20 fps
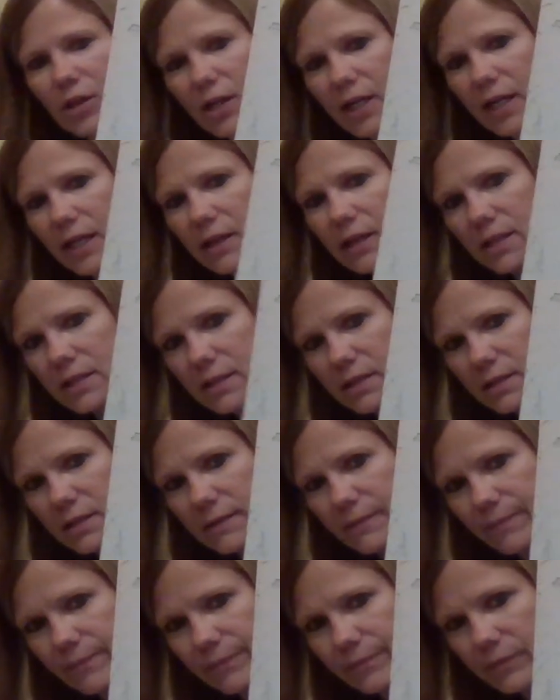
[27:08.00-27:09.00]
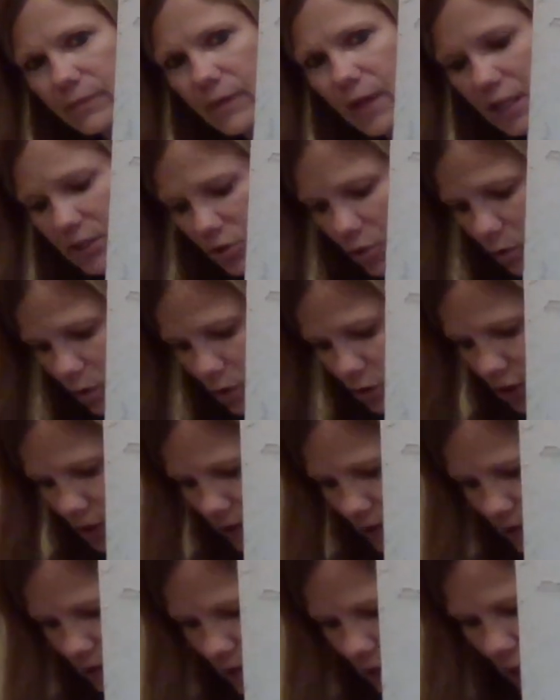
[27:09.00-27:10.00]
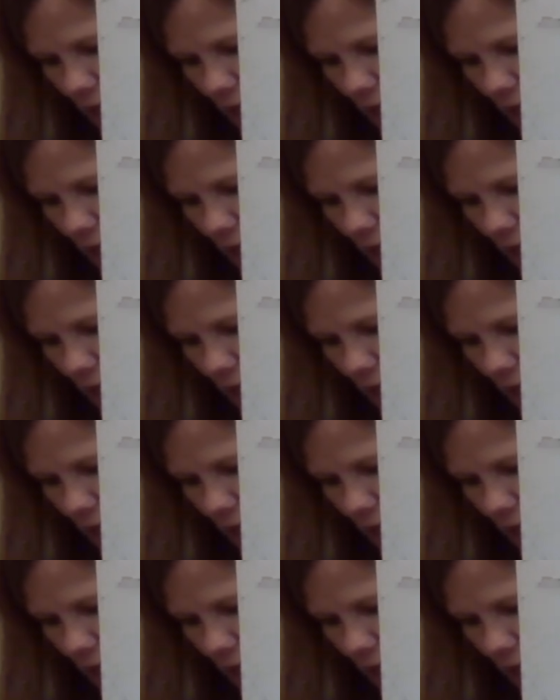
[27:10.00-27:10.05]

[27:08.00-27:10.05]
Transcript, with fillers: look at this. It's gorgeous.